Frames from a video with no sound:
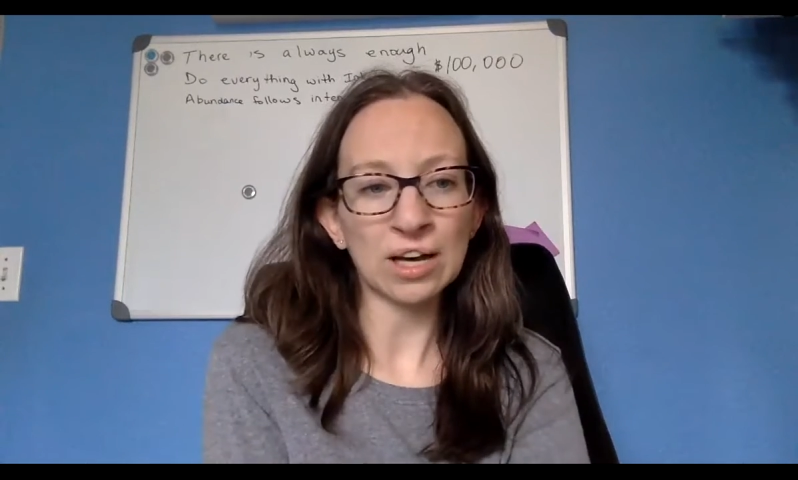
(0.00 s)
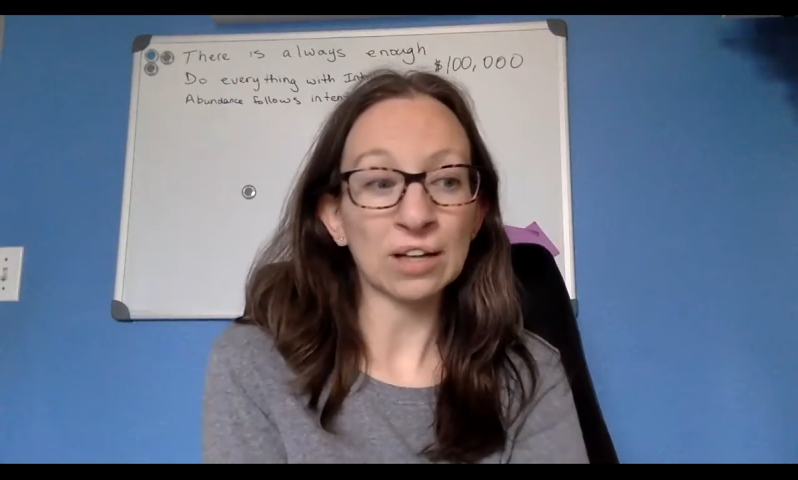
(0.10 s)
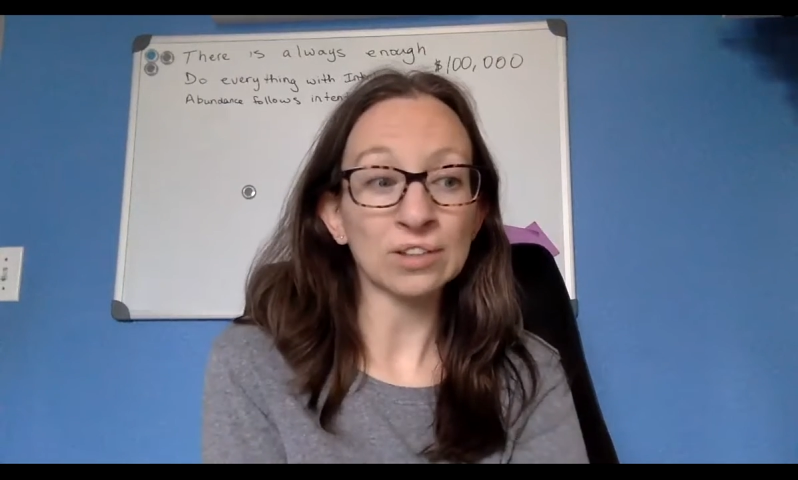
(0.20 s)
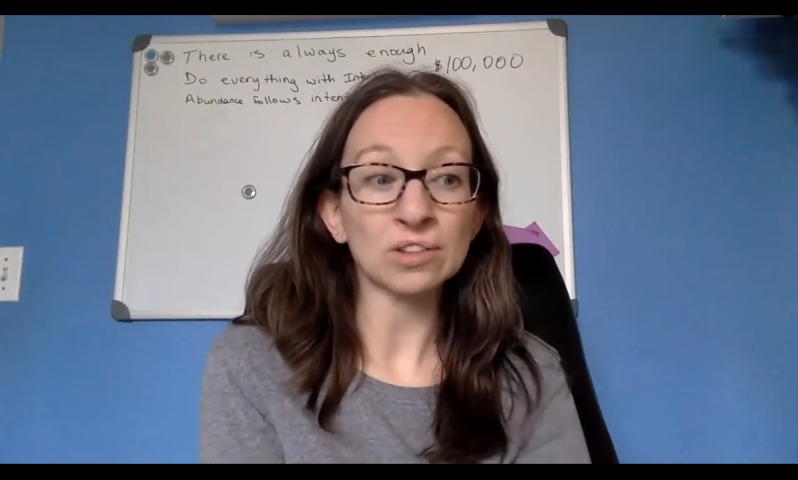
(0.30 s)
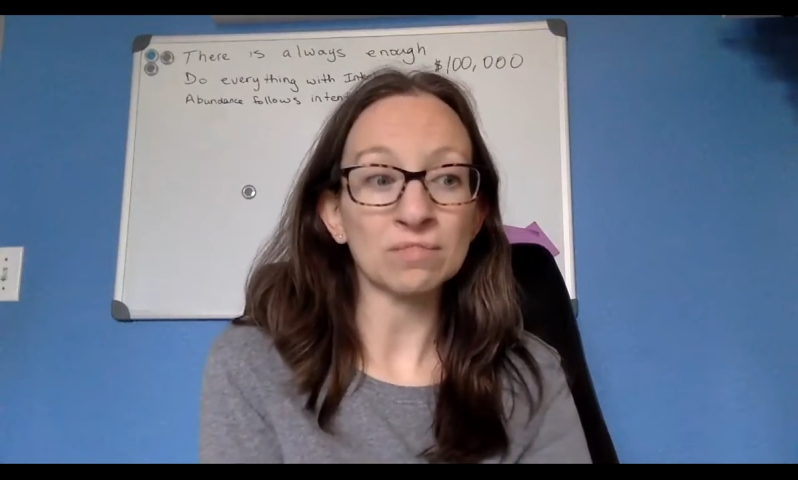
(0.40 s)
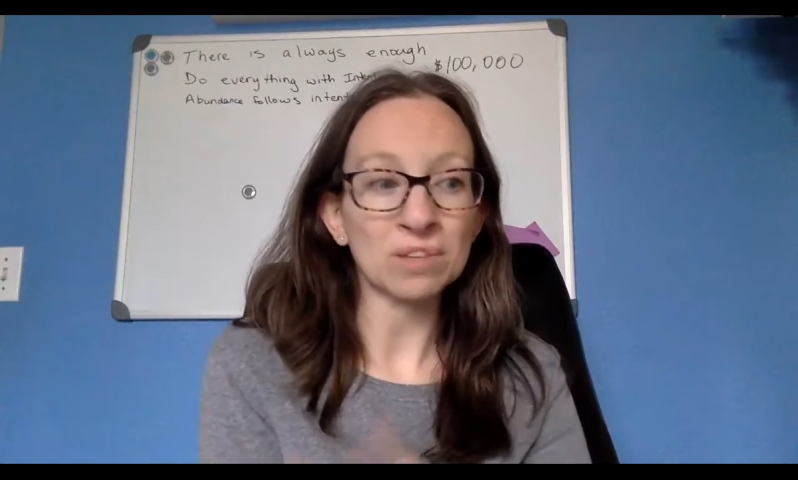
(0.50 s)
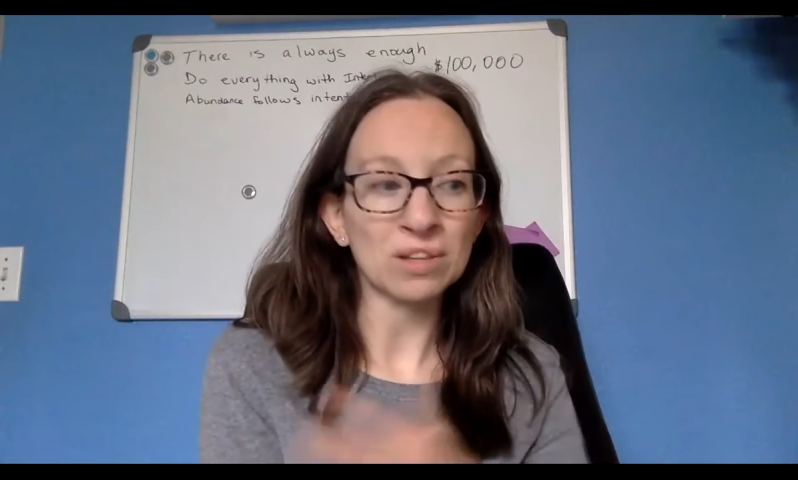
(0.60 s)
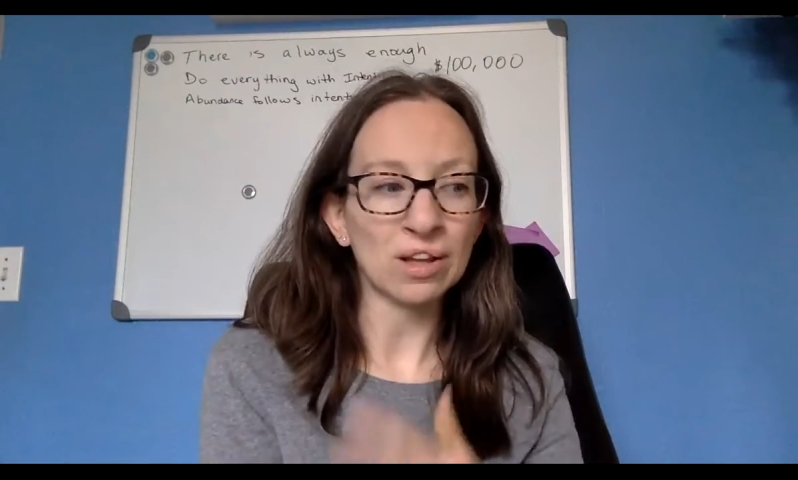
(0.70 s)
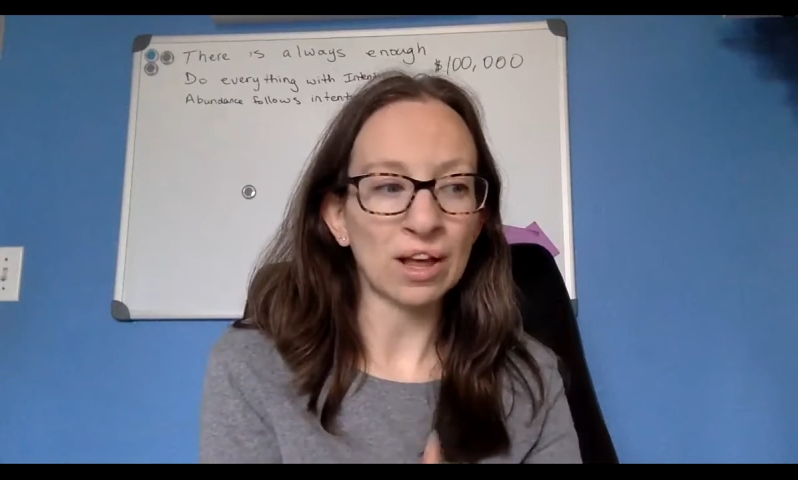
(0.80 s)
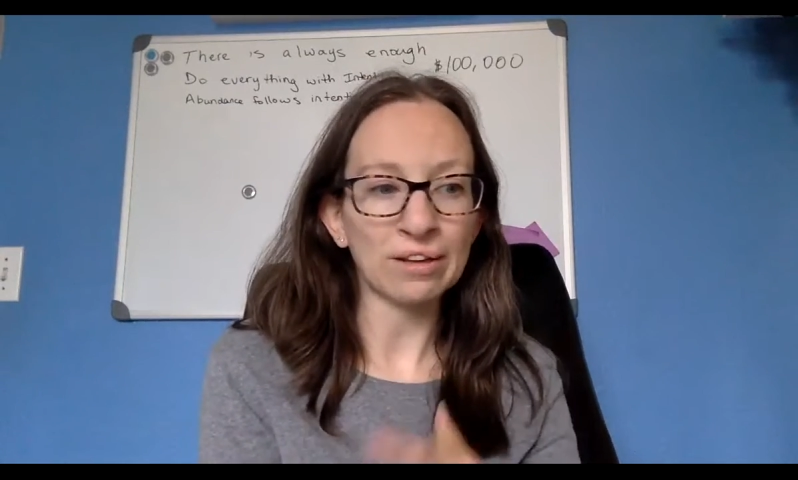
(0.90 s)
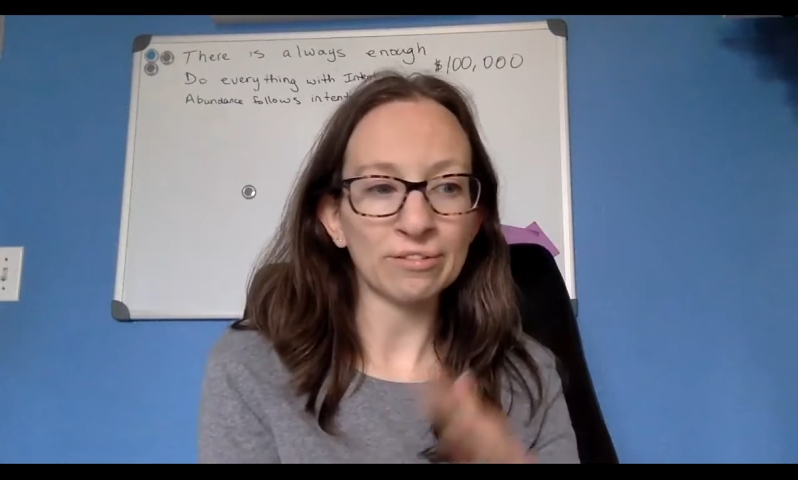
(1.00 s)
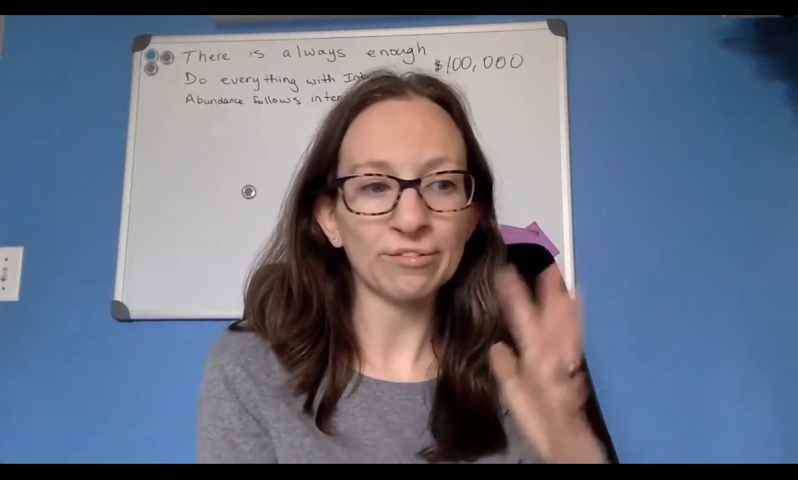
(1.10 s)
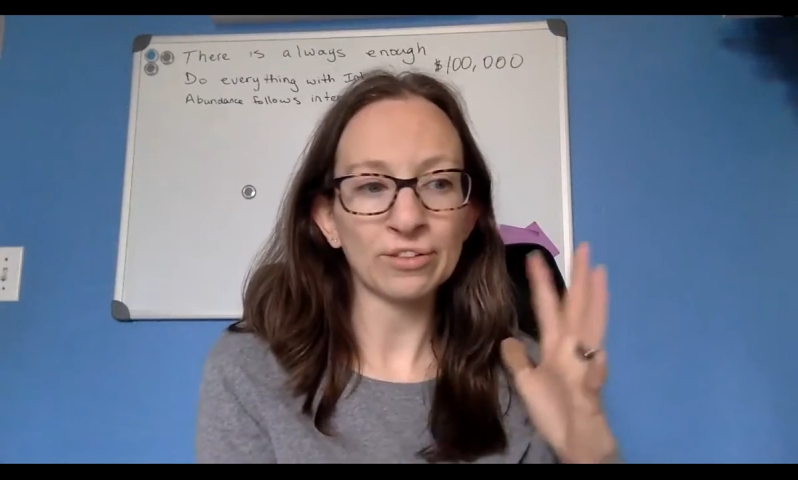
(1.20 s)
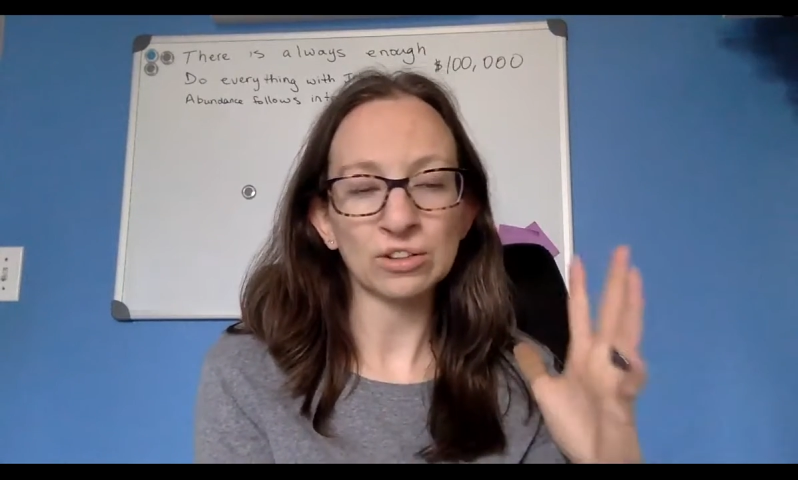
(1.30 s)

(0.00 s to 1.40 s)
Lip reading: had some life